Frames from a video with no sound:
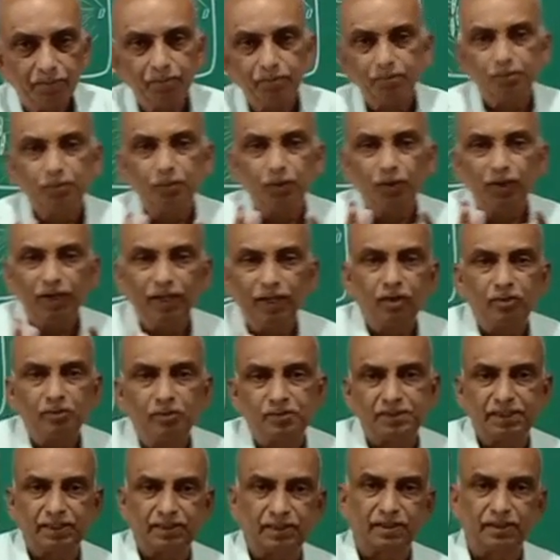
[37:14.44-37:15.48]
pull an
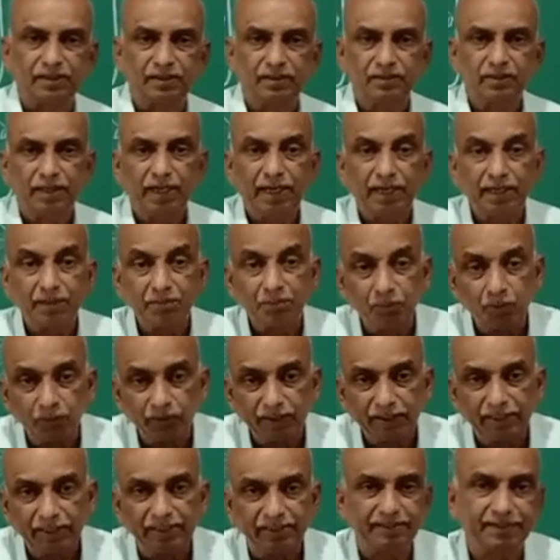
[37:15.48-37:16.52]
object at both
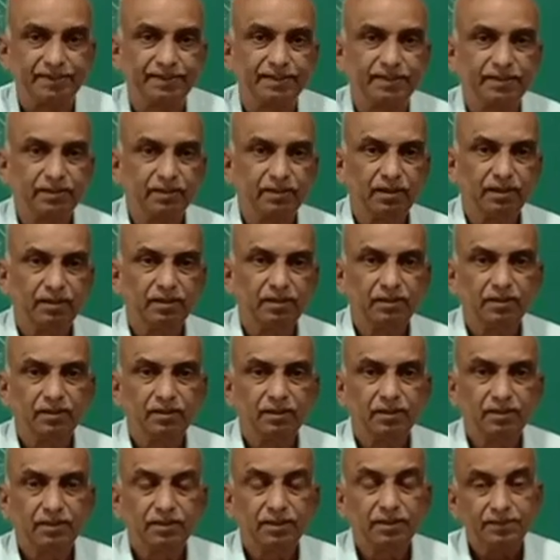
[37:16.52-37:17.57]
ends,
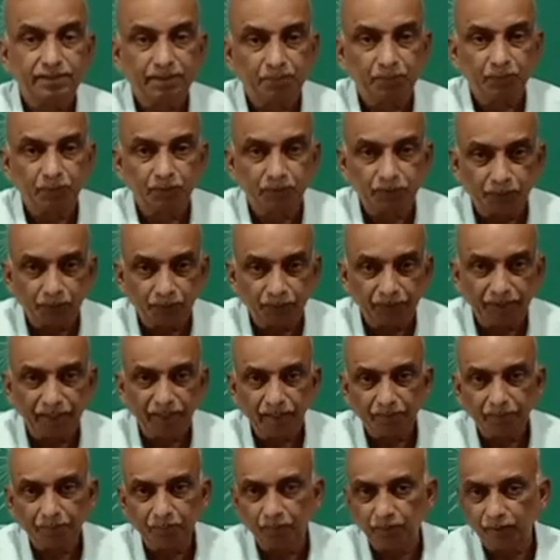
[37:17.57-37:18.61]
suppose we
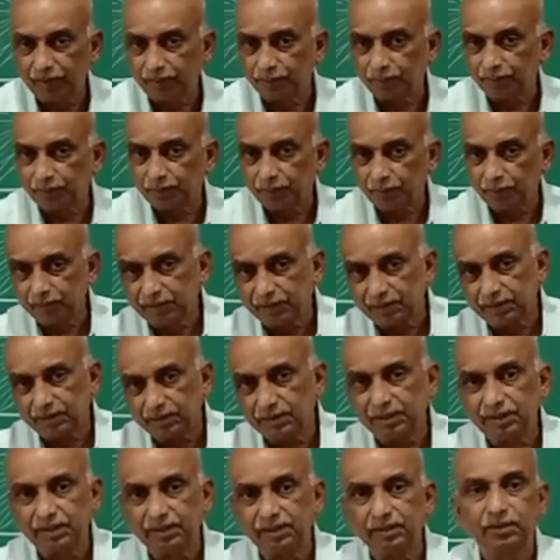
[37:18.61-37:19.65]
are pulled from
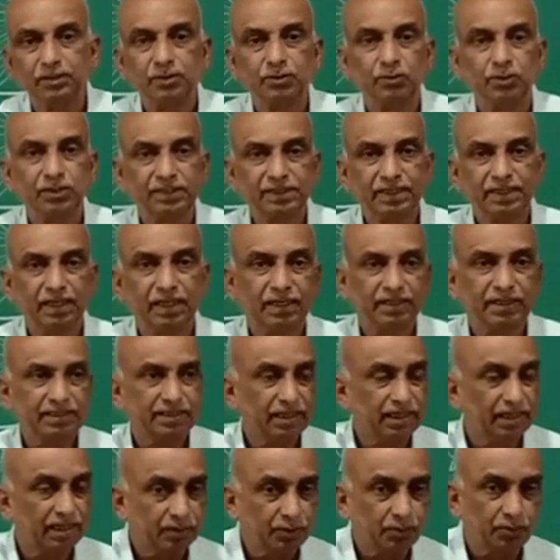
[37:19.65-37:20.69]
there to this direction
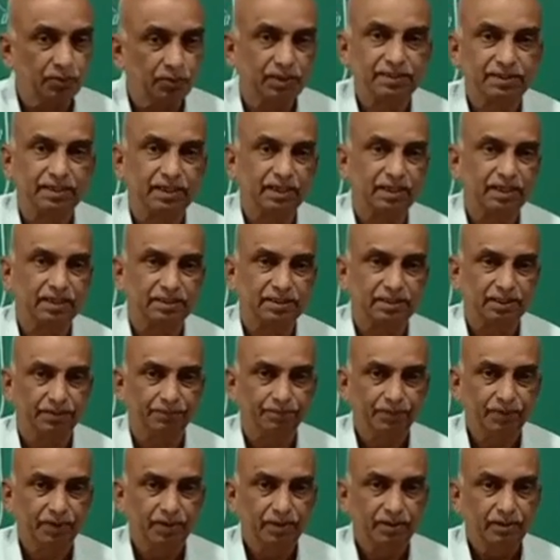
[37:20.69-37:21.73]
and to this direction.
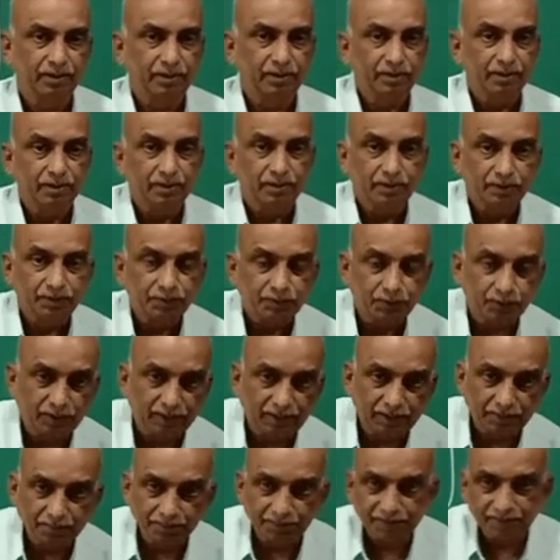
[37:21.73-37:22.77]
So
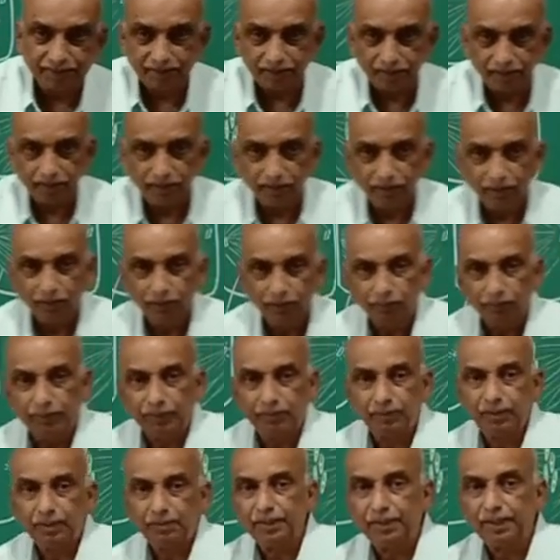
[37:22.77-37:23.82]
that means we
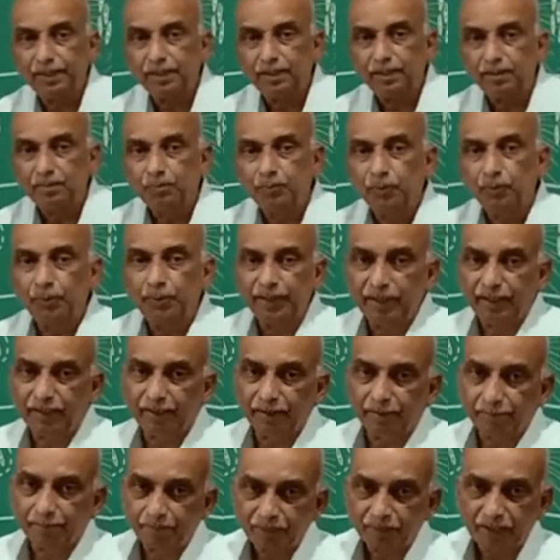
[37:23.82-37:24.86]
will be moving
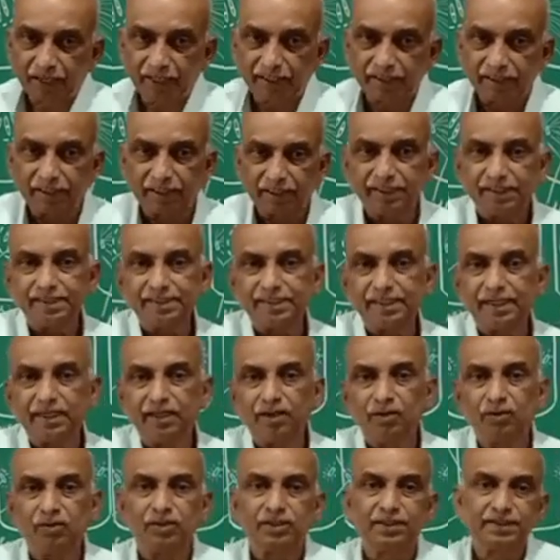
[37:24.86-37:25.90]
either this side
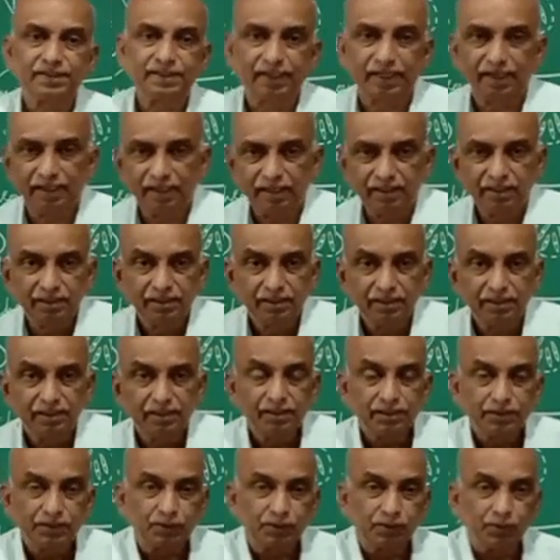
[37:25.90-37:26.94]
or this side.
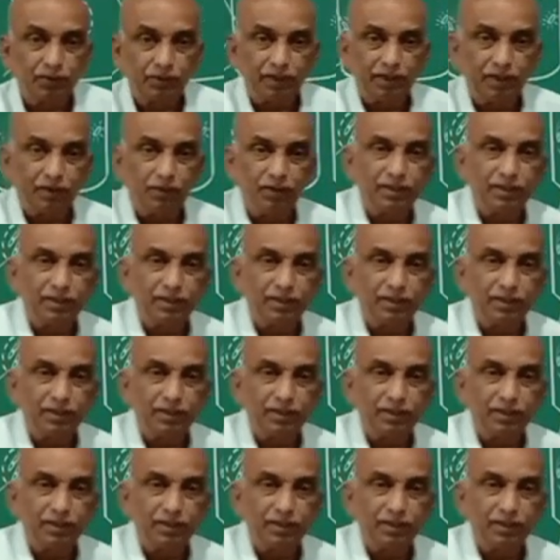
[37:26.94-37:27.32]
So during